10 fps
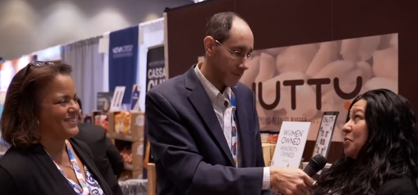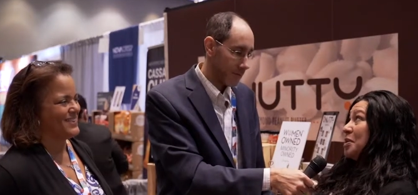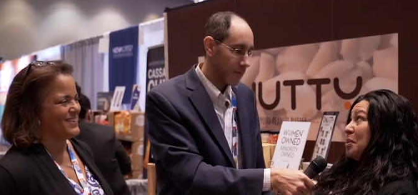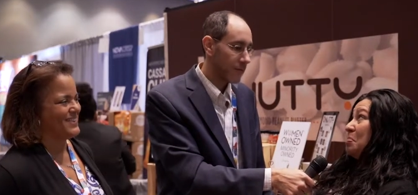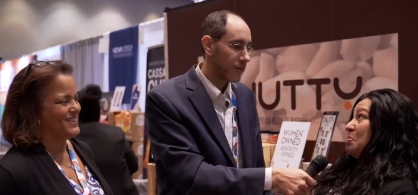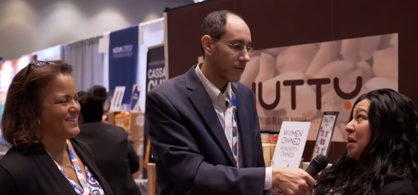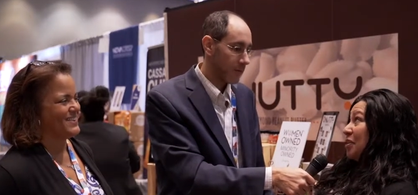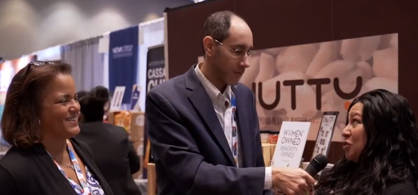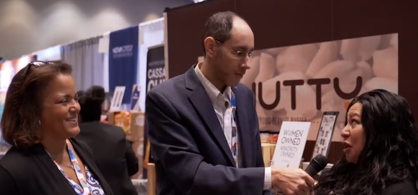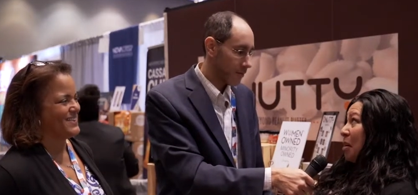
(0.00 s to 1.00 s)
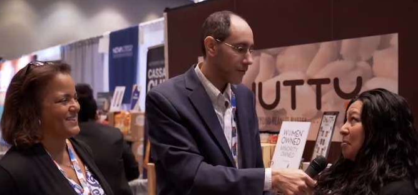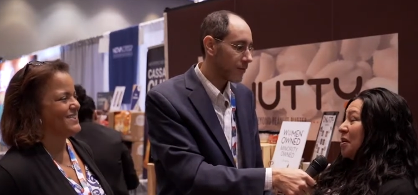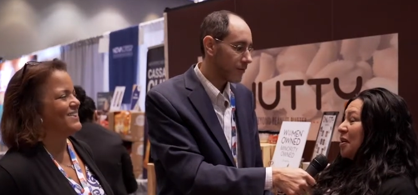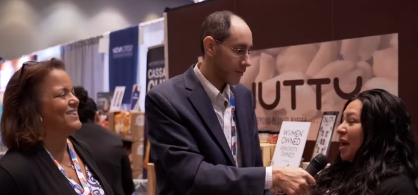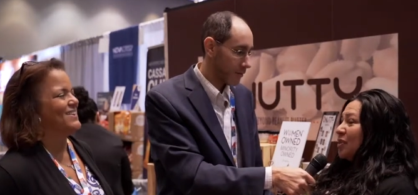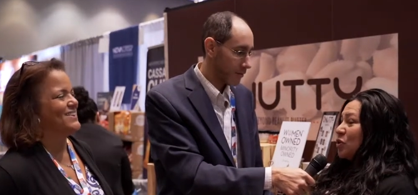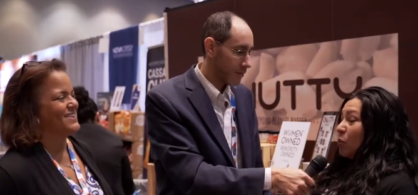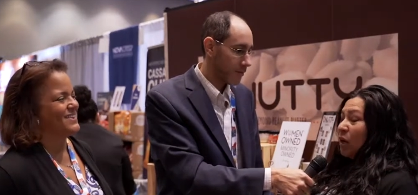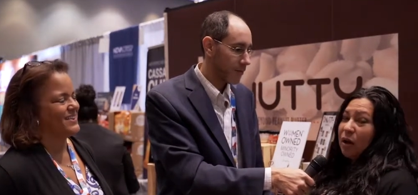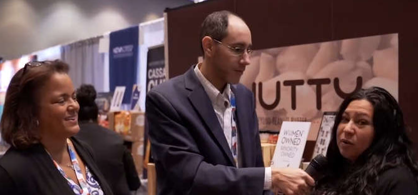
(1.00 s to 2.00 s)
Speaker 1: was a big jump. And so
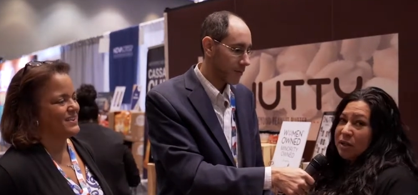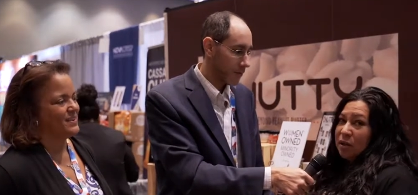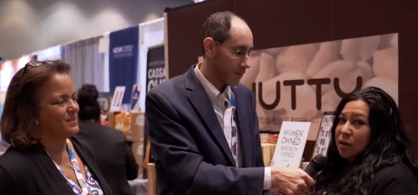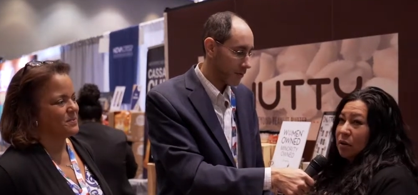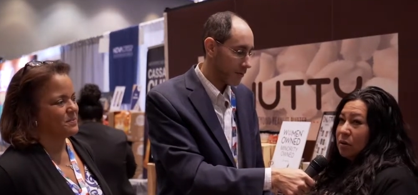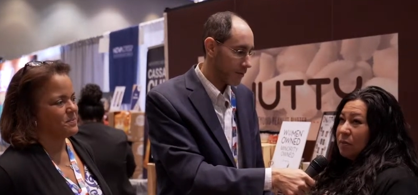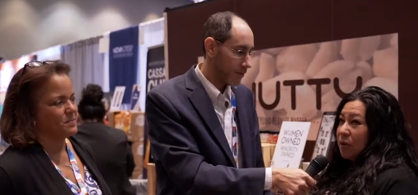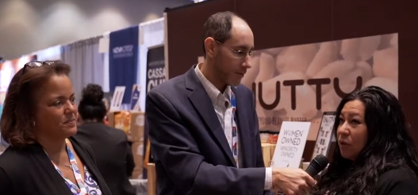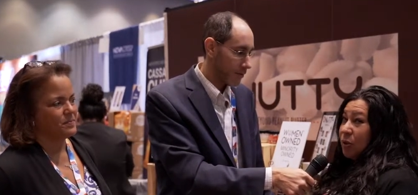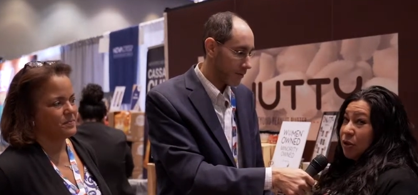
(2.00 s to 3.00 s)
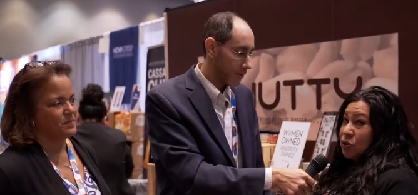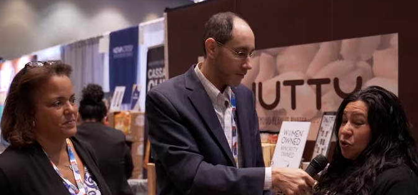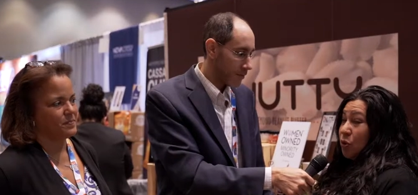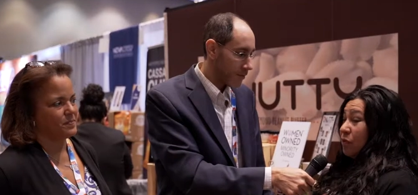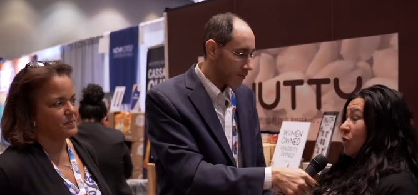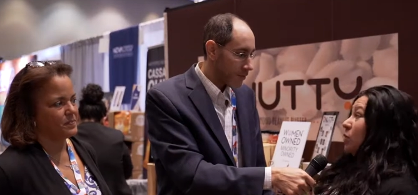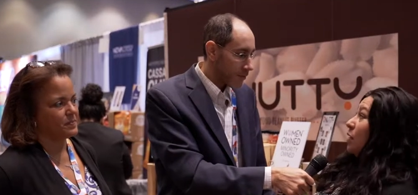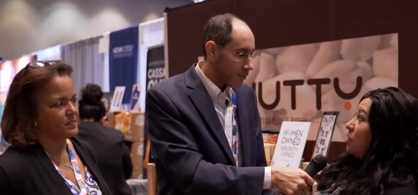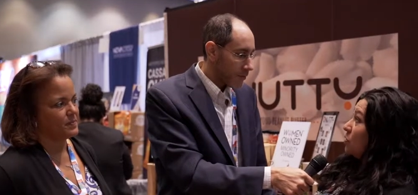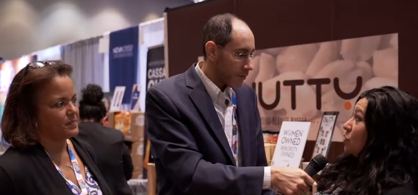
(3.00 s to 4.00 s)
right now we sit on um, a little bit short of three
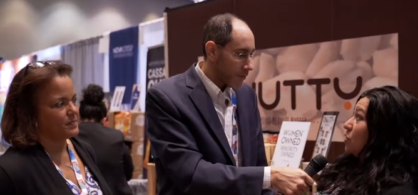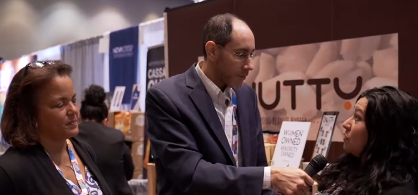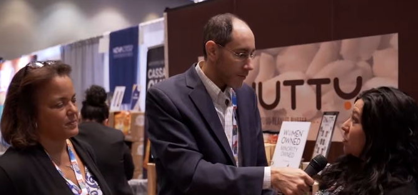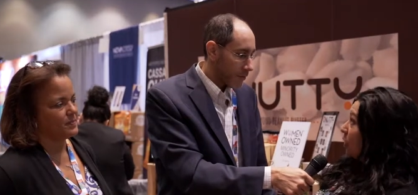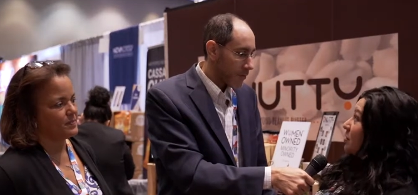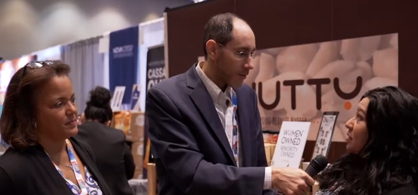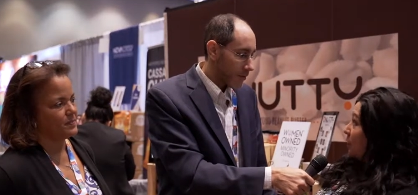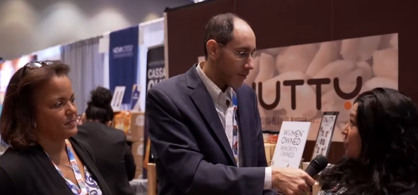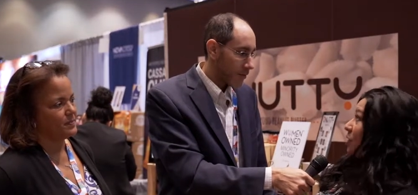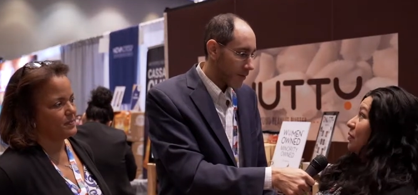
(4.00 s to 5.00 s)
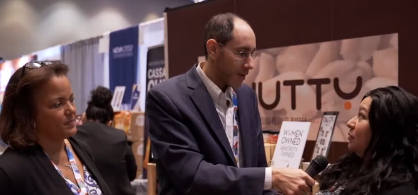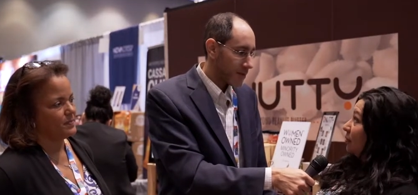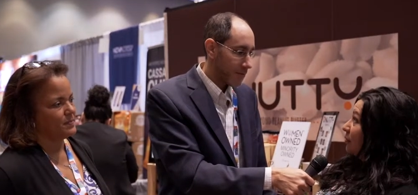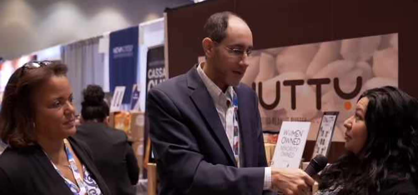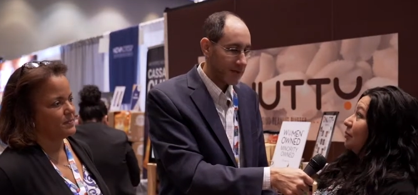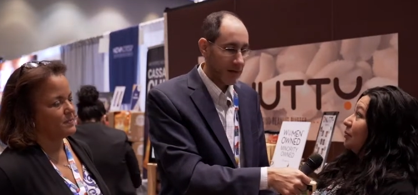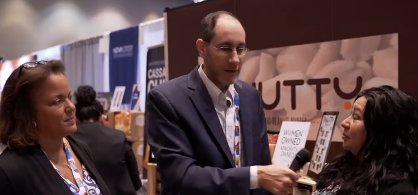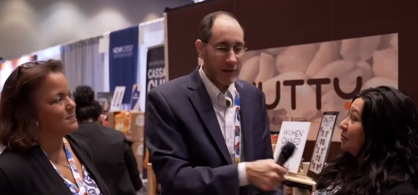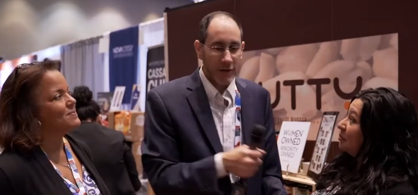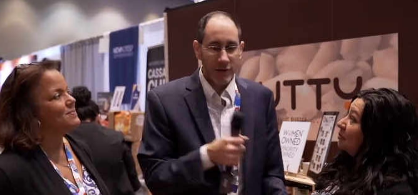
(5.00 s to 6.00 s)
thousand shelves across the country. That's amazing.
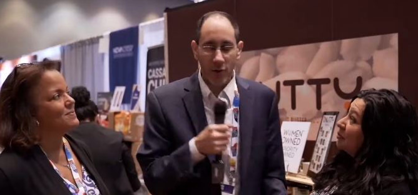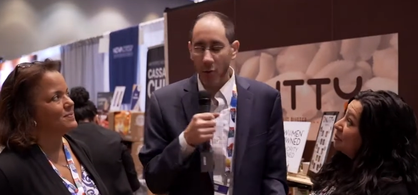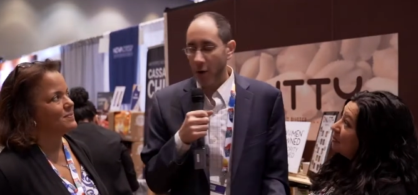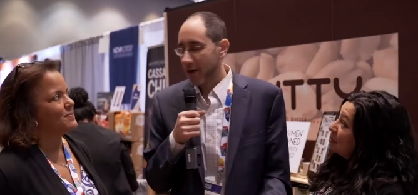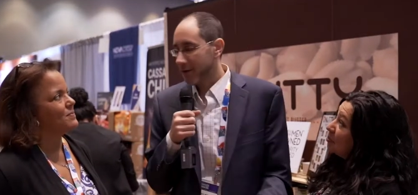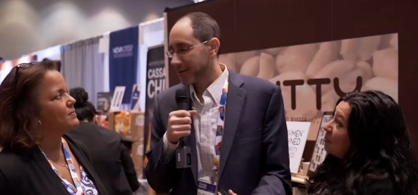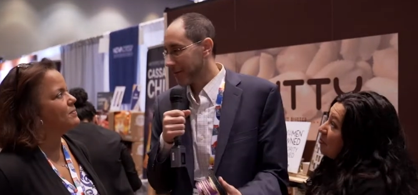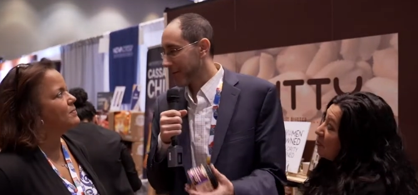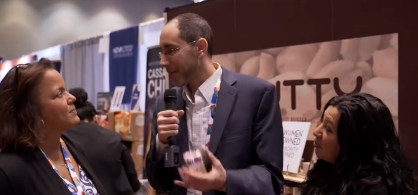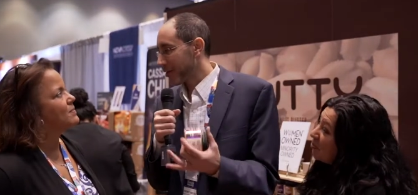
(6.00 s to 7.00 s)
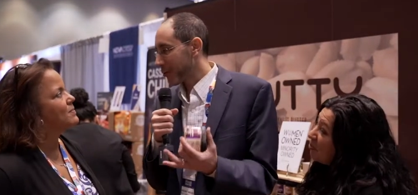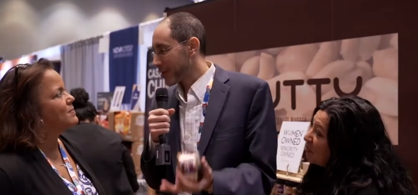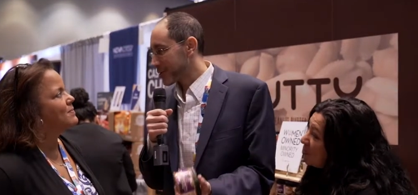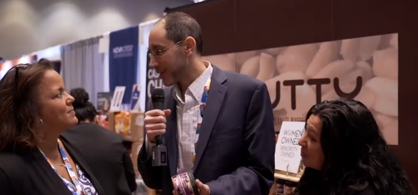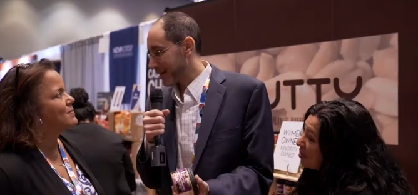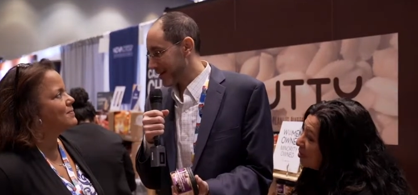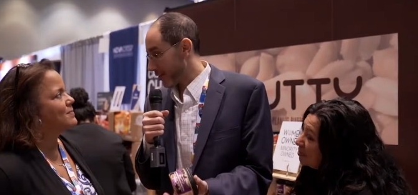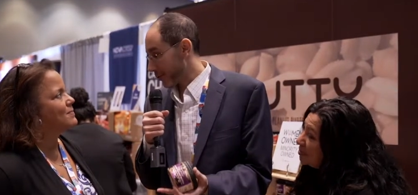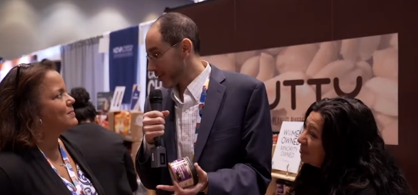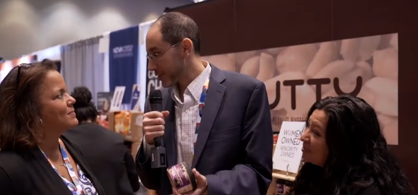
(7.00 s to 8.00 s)
Mm-hmm.
Speaker 2: So what, tell me about the original
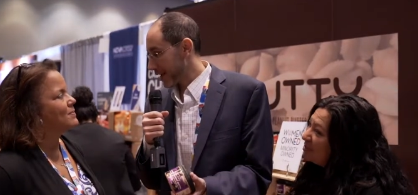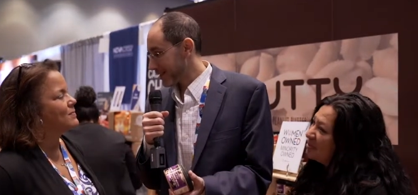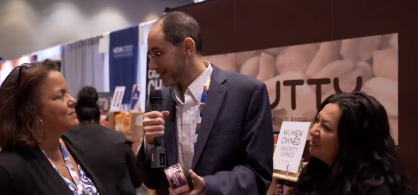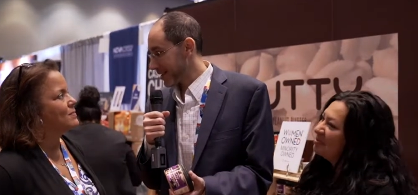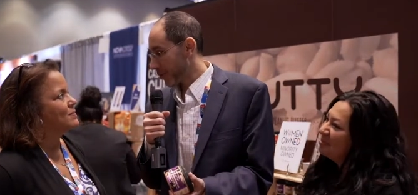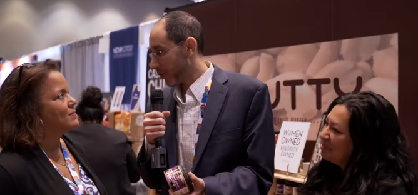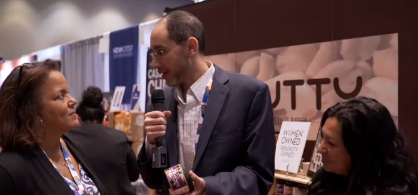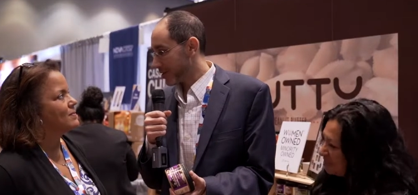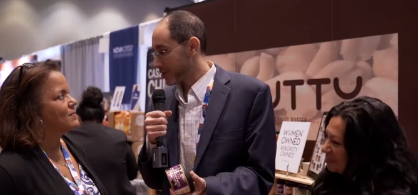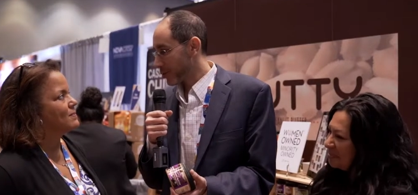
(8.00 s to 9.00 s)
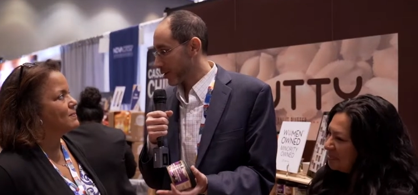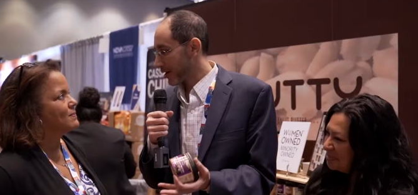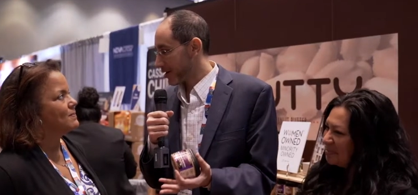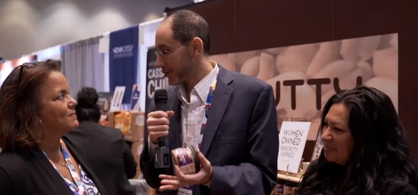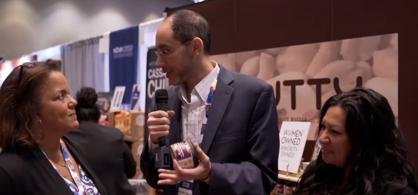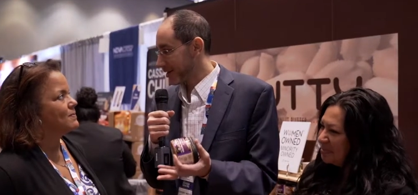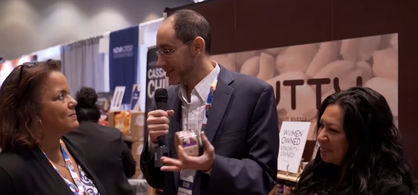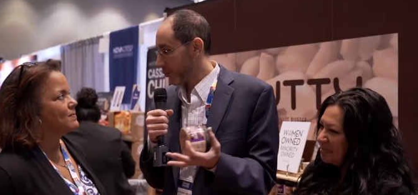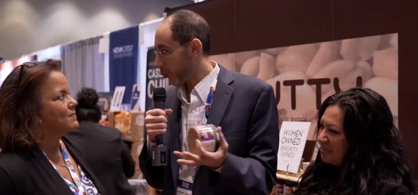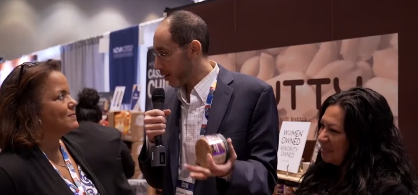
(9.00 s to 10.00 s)
idea. The original idea was you were going to
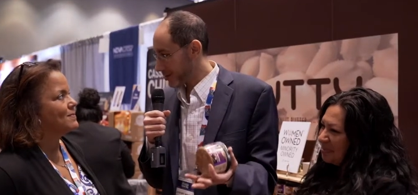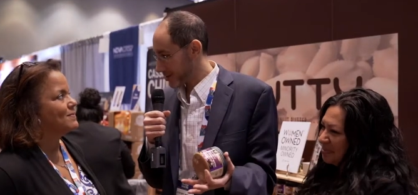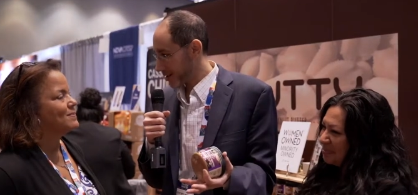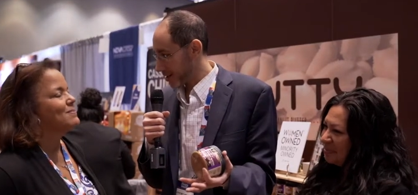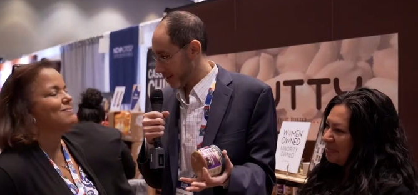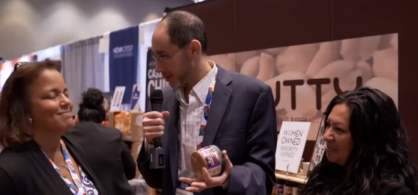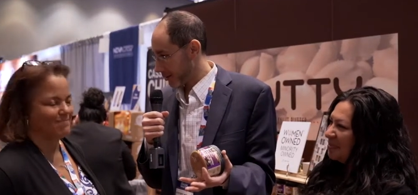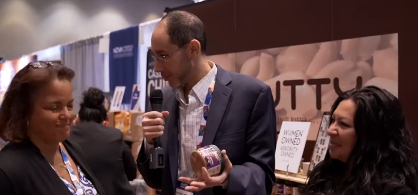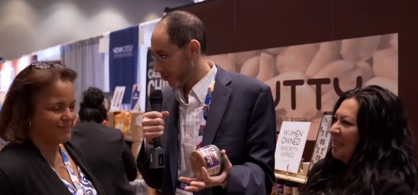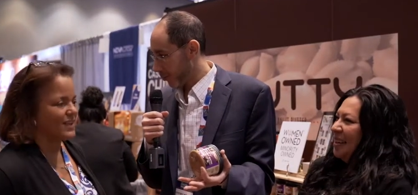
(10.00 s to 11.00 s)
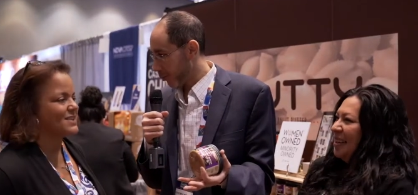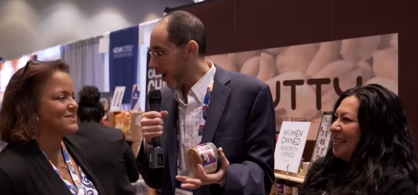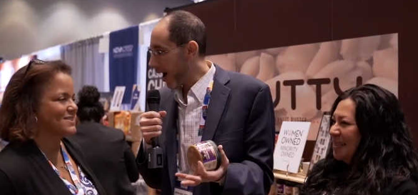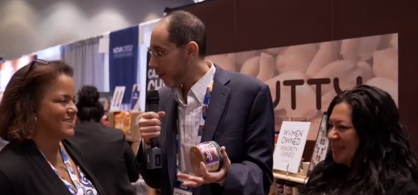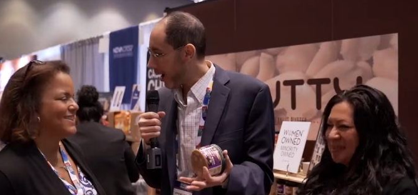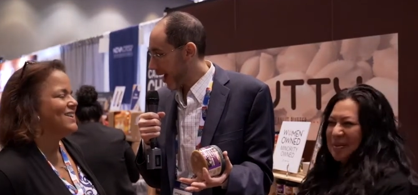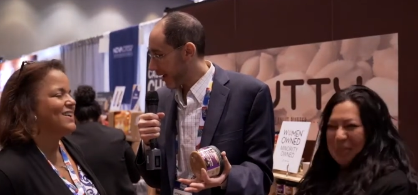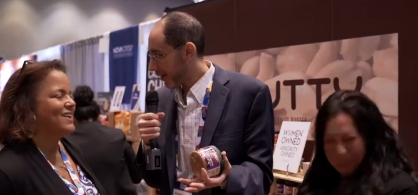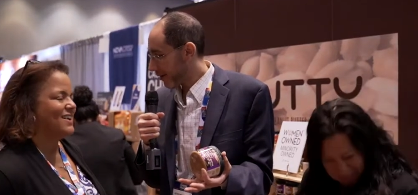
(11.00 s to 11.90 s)
release it once a year. Why? Why?